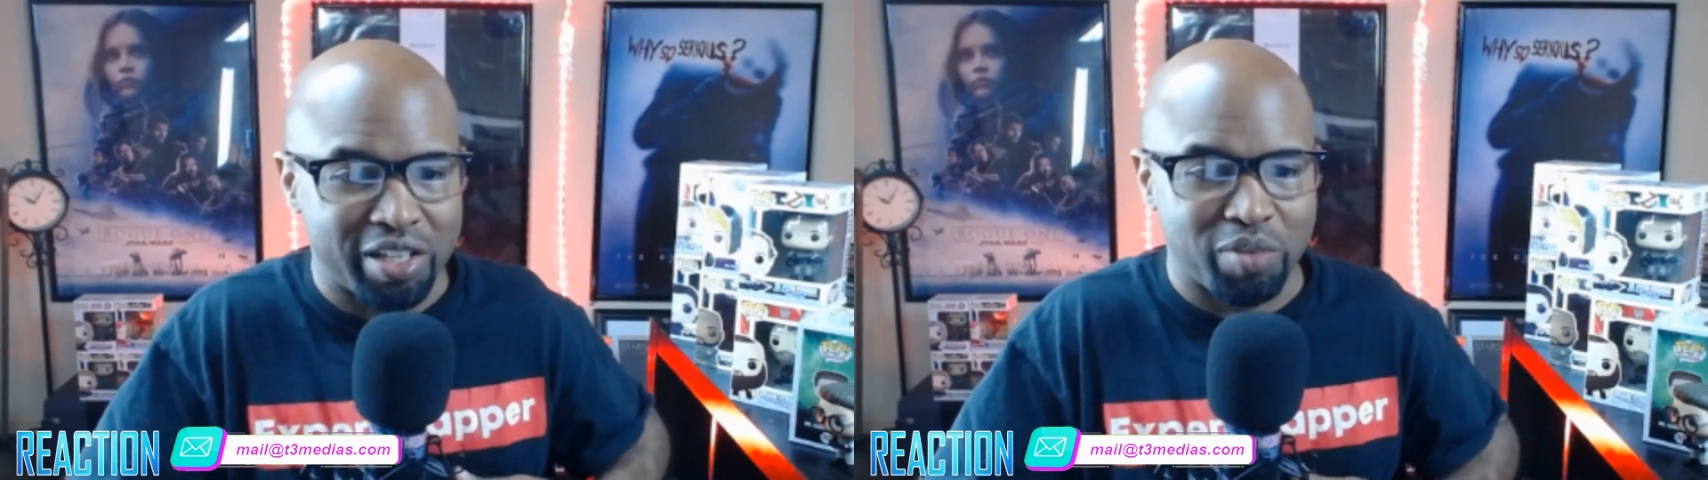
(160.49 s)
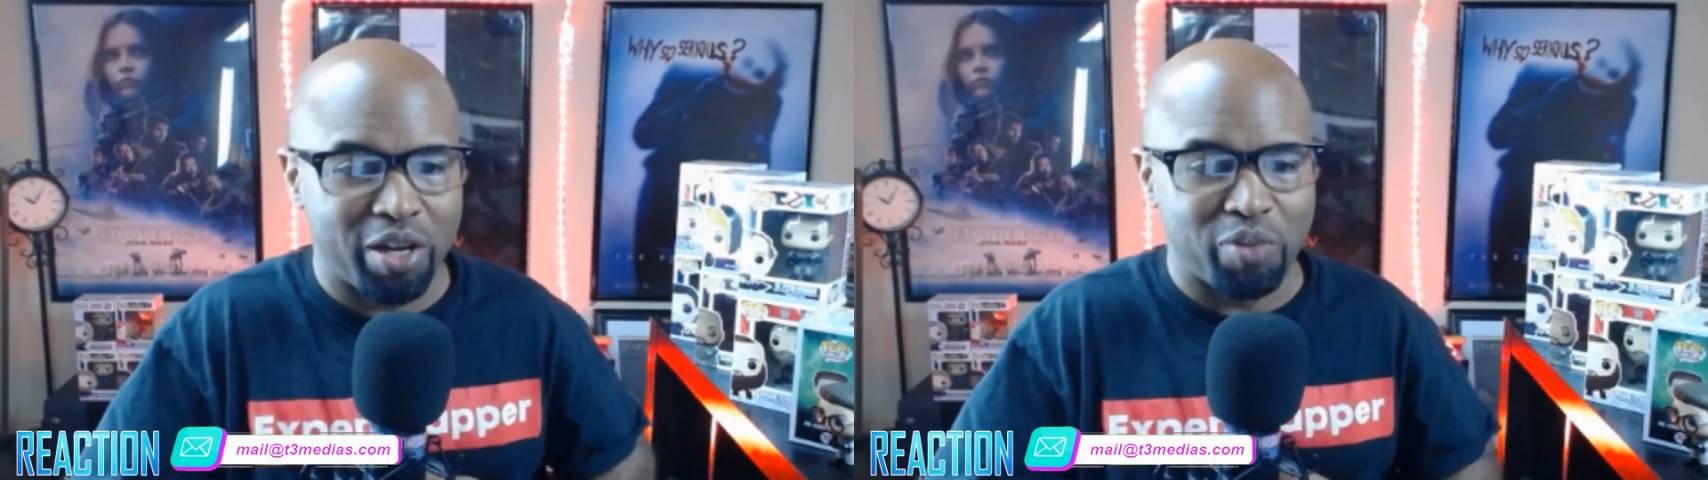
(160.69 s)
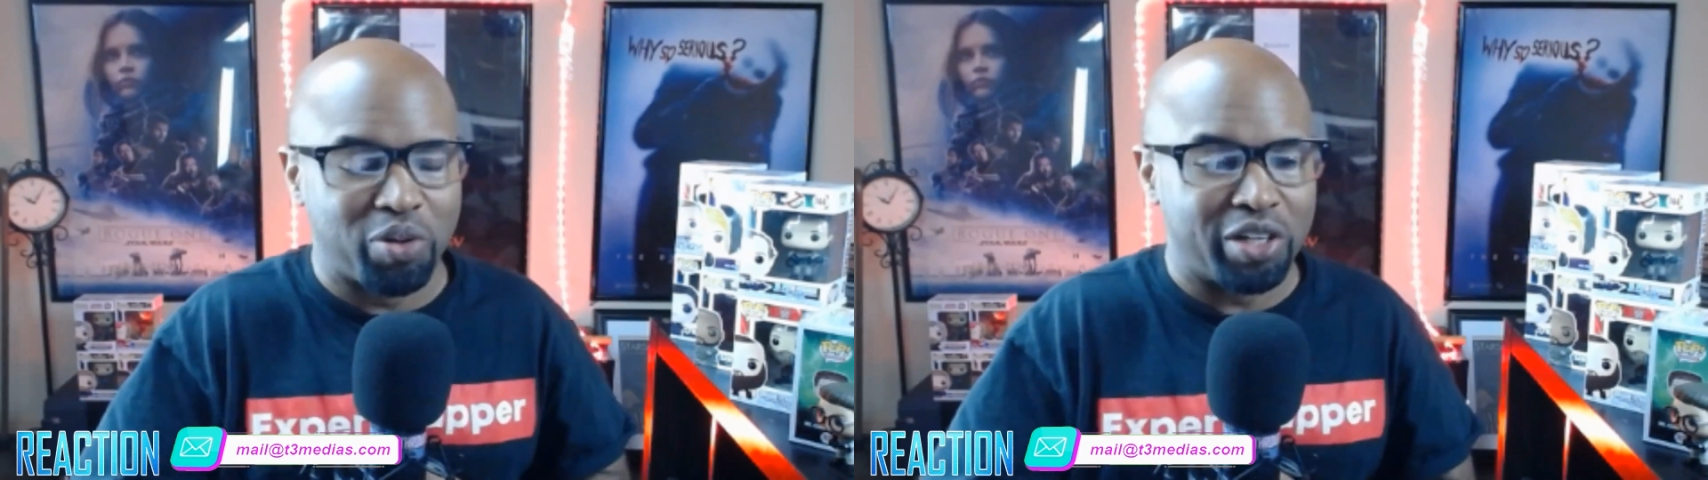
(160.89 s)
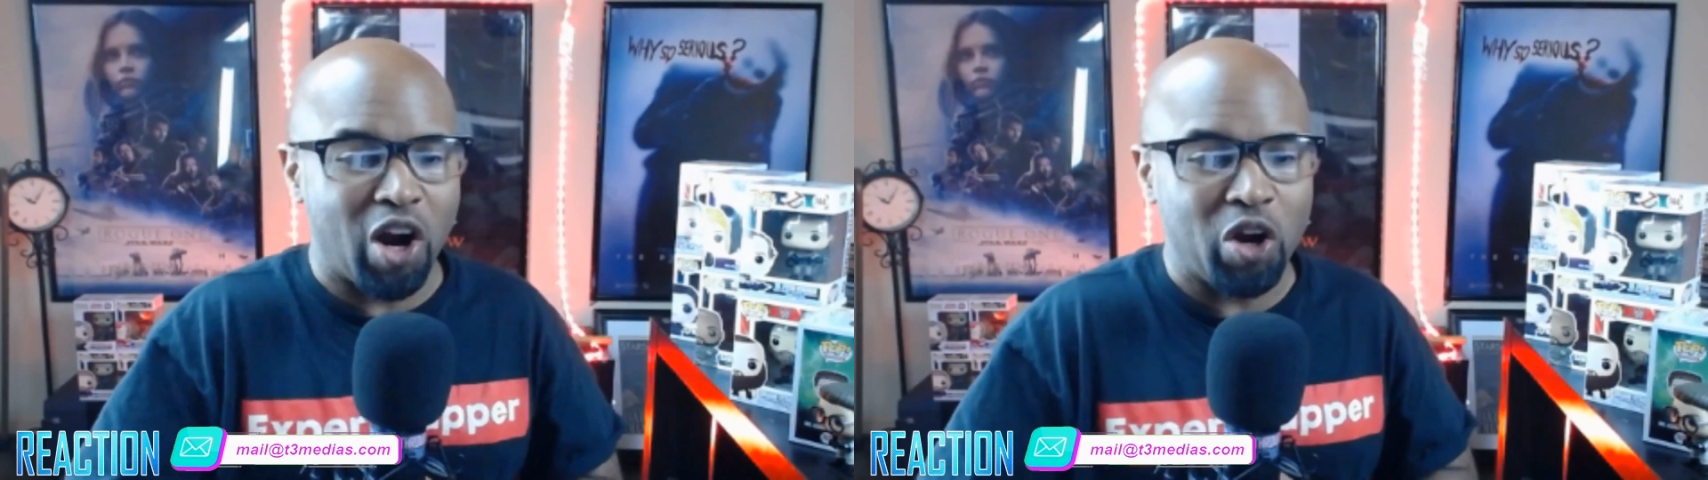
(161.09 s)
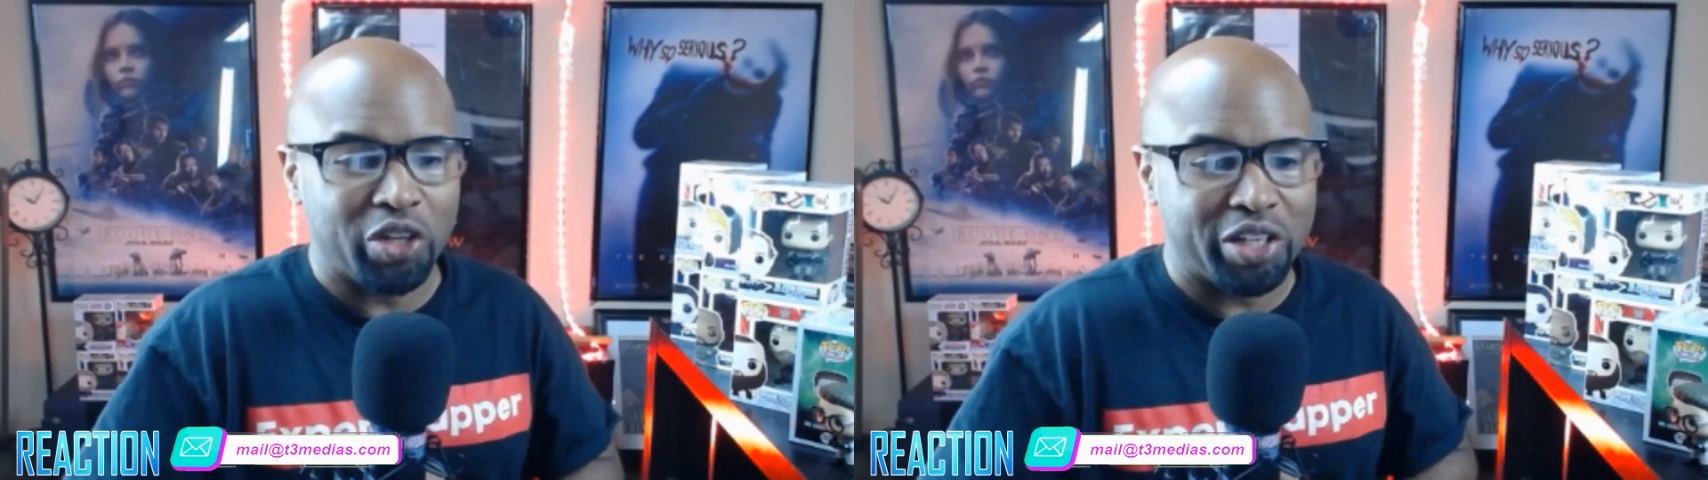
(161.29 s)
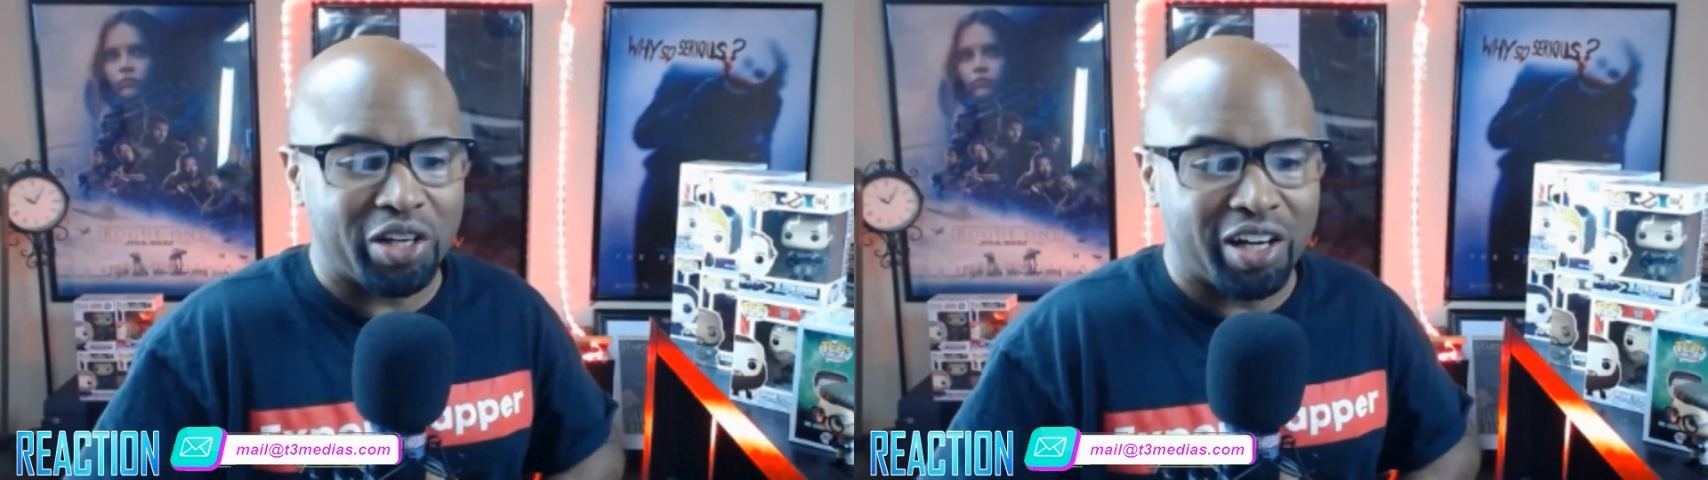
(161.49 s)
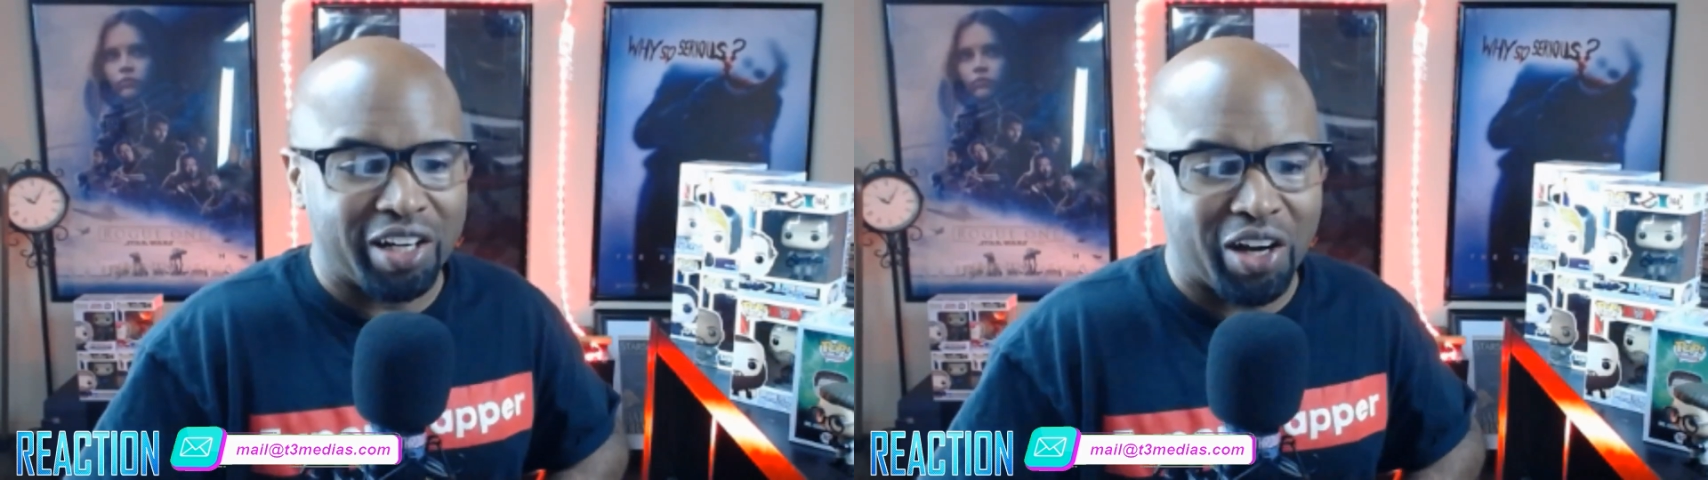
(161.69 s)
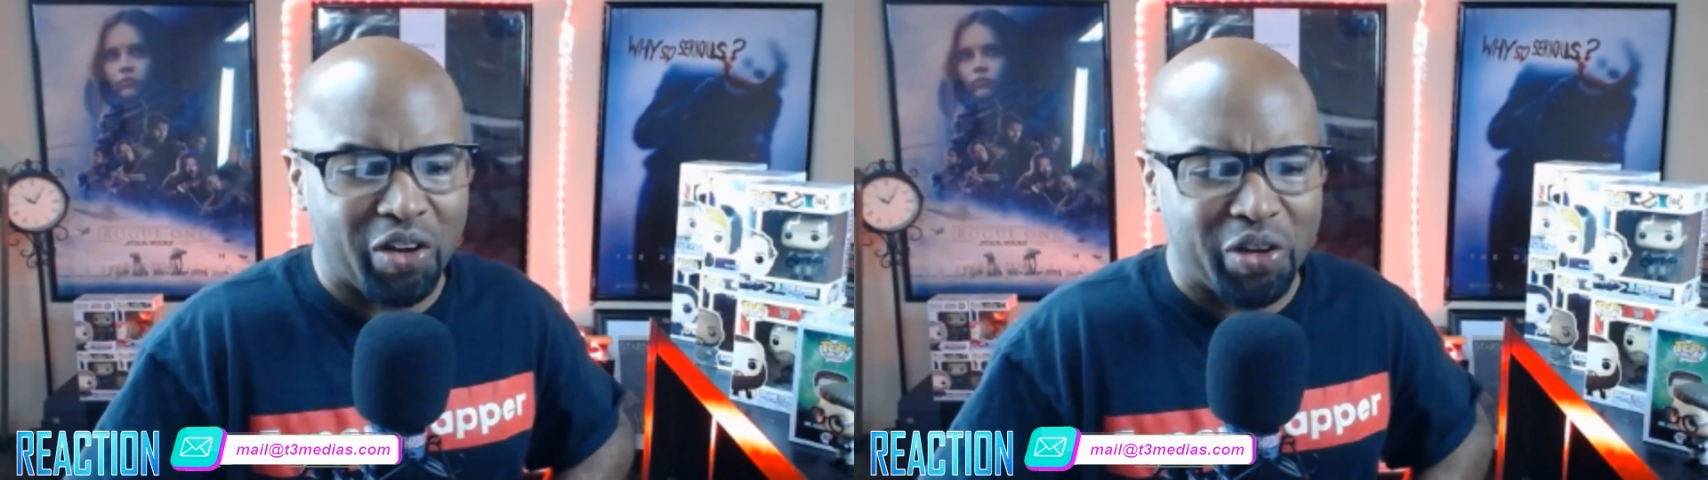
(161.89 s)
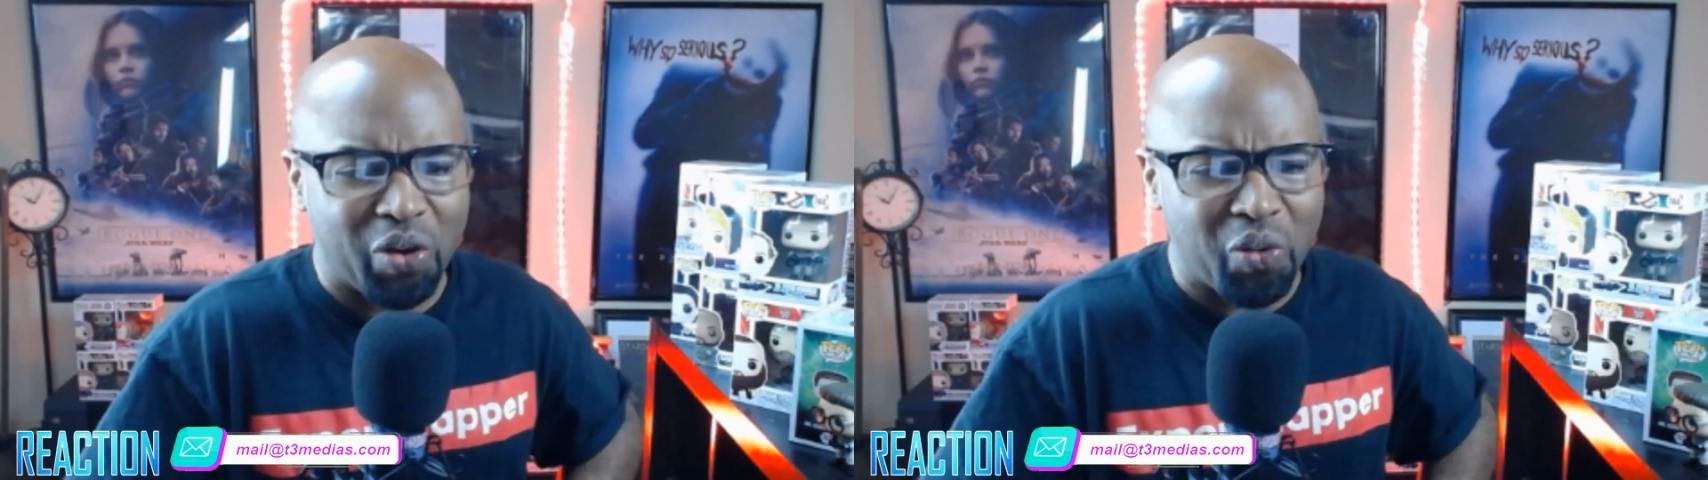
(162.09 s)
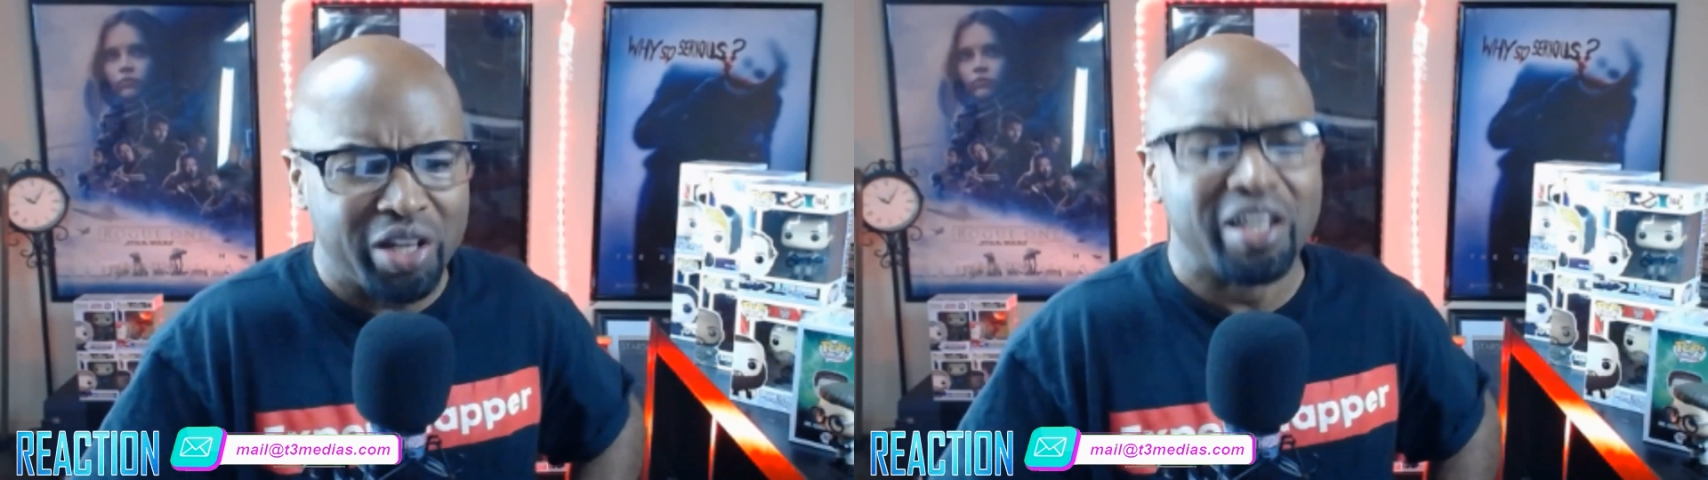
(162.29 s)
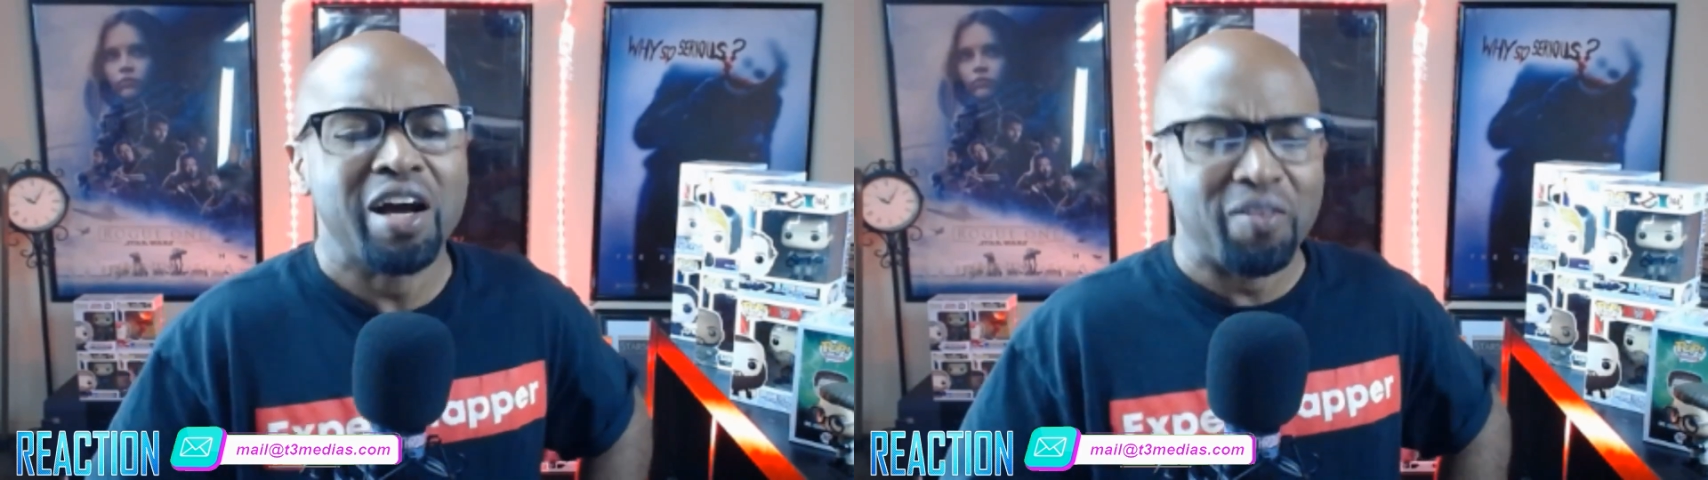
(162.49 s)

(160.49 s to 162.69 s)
Somebody put Harley uh, Harley Quinn.